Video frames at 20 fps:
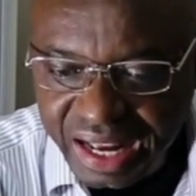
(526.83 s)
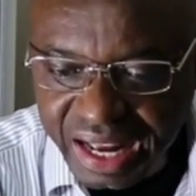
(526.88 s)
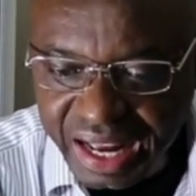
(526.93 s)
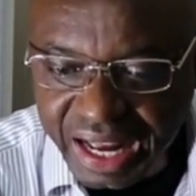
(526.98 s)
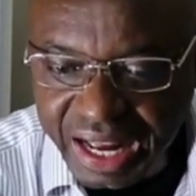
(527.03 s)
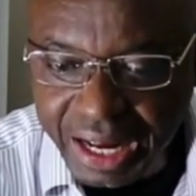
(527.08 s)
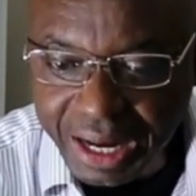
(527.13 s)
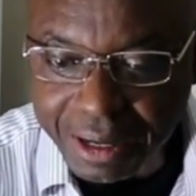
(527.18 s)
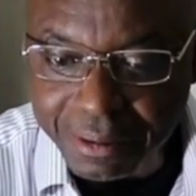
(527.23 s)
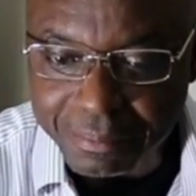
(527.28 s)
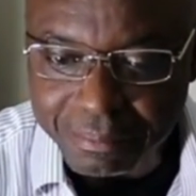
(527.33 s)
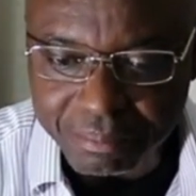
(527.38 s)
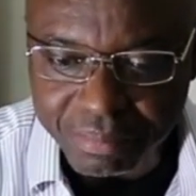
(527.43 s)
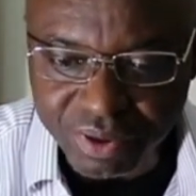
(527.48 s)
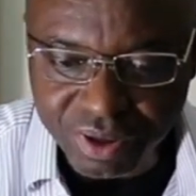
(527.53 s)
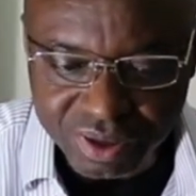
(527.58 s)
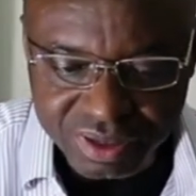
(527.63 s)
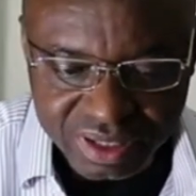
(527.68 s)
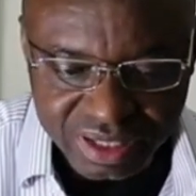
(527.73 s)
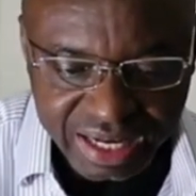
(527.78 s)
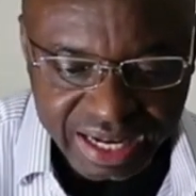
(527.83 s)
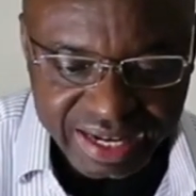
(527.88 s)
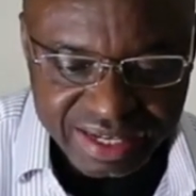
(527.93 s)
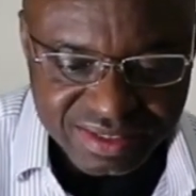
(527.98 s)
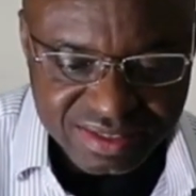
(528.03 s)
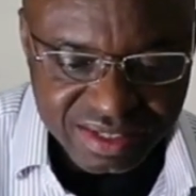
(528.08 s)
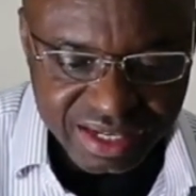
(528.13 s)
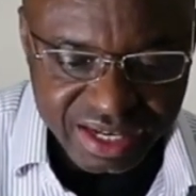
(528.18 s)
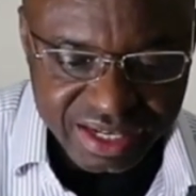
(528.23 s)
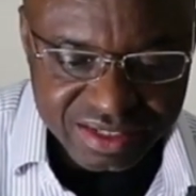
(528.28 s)
Uh, but like
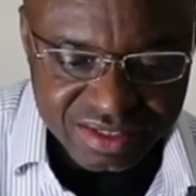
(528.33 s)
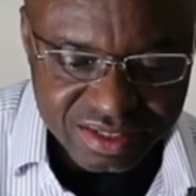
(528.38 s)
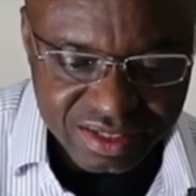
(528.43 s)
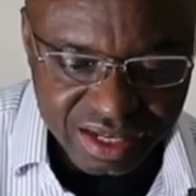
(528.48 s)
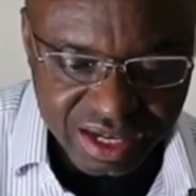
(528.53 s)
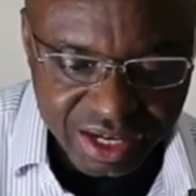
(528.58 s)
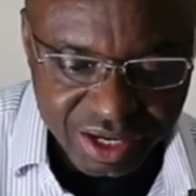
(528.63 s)
I said,